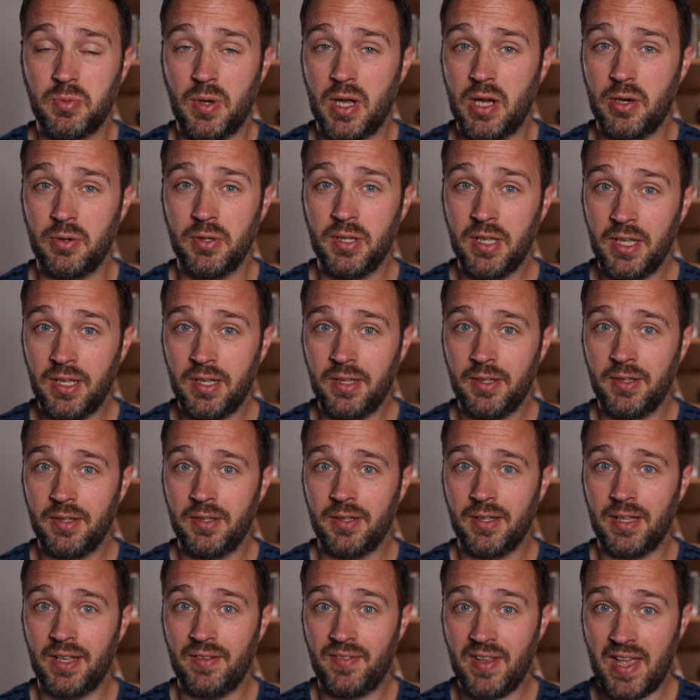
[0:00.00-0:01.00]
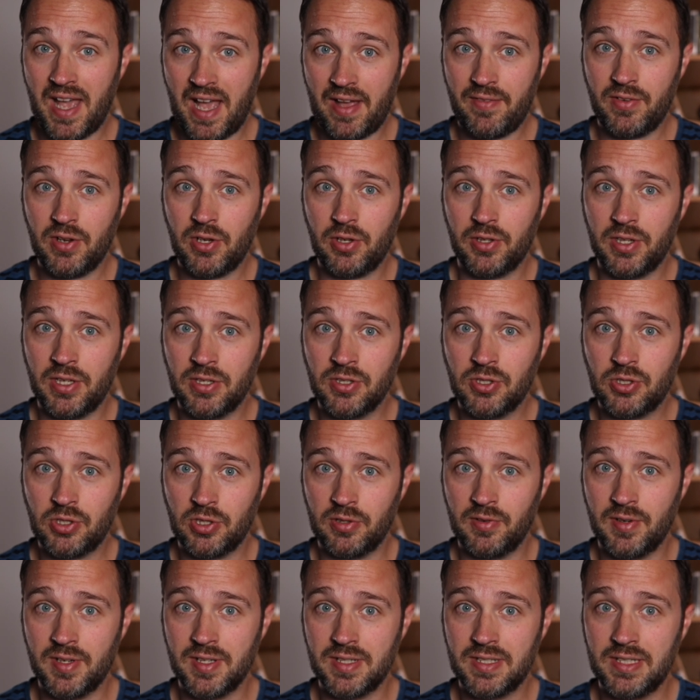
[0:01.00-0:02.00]
Well, if you haven't got the
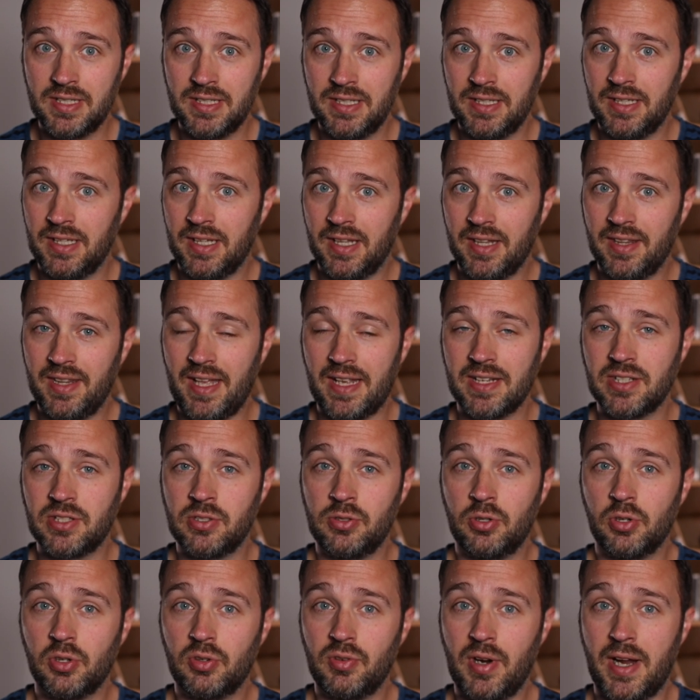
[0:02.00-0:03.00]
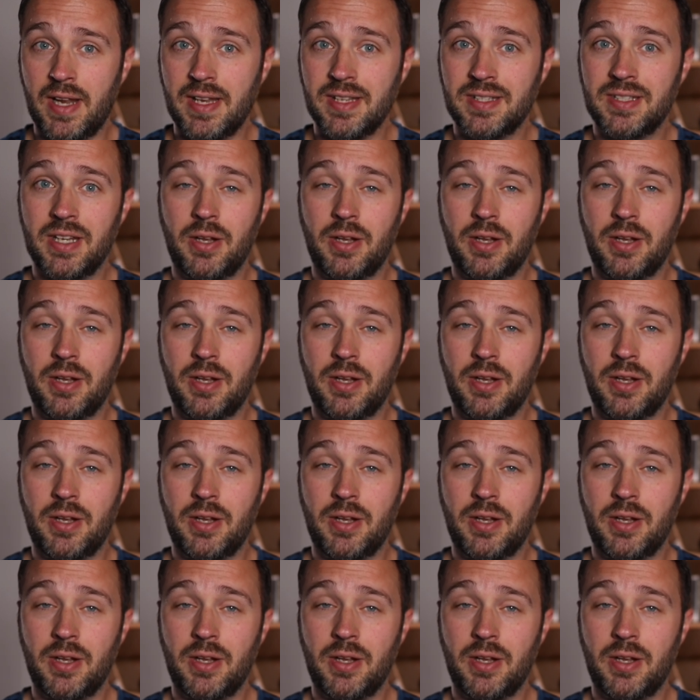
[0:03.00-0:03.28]
insurance, that's not great.